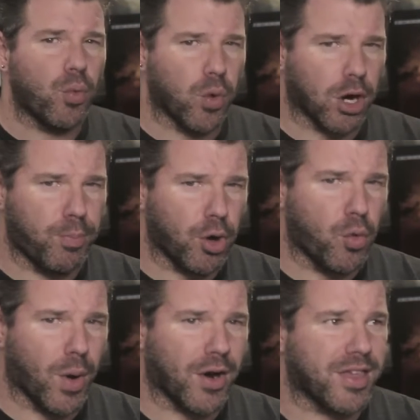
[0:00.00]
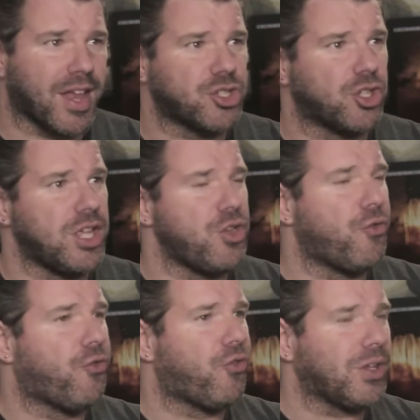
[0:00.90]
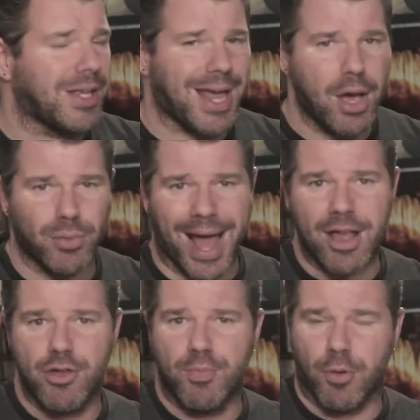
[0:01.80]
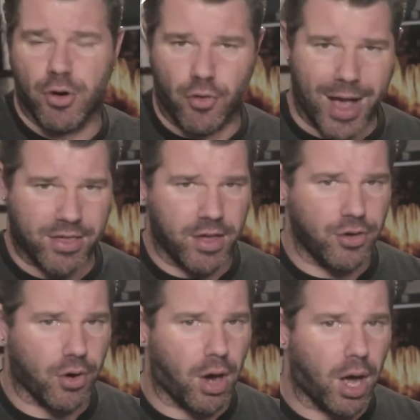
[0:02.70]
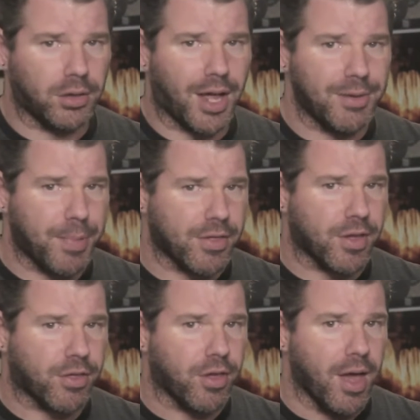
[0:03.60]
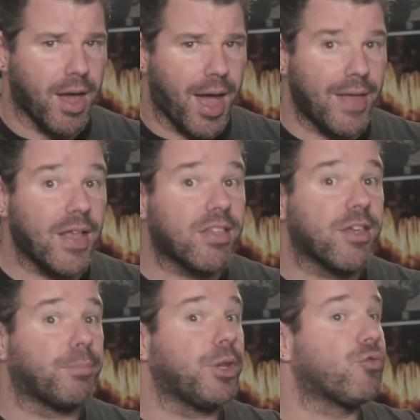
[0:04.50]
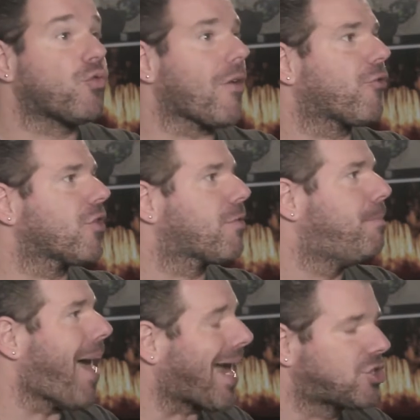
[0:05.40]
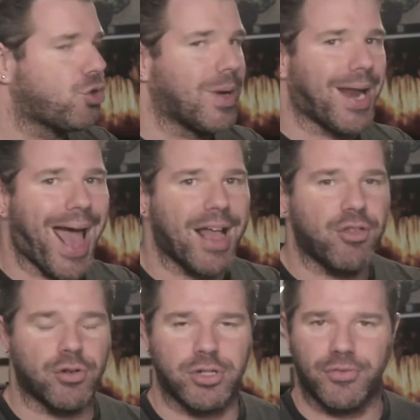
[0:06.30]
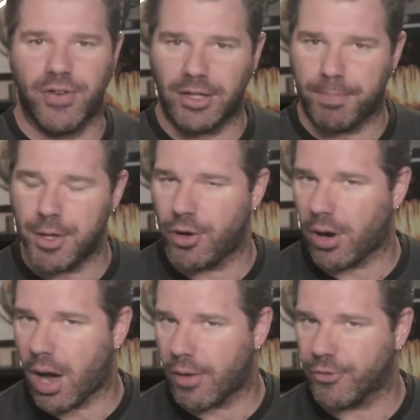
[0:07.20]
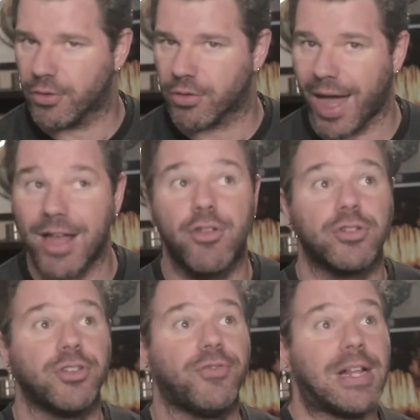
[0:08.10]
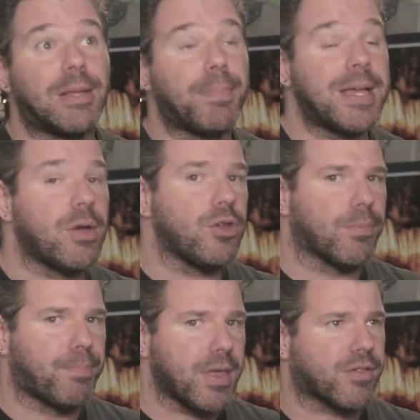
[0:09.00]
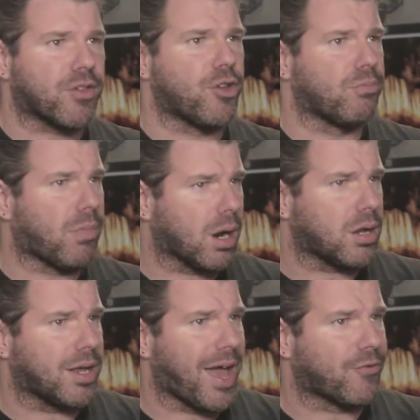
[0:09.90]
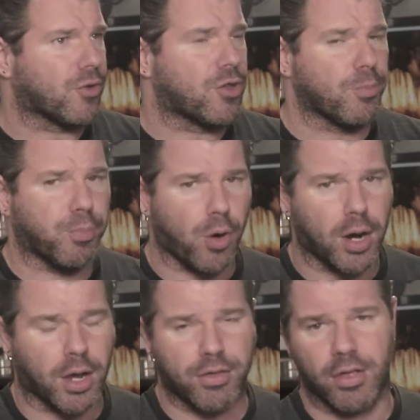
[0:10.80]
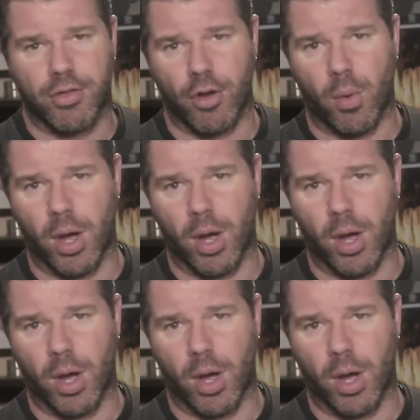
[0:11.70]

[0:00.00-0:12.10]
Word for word: workbook where essentially you fill it out as you progress in your online business and then simply reference back to it as you're developing your offers, as you're developing out your business, your marketing efforts, your products, and so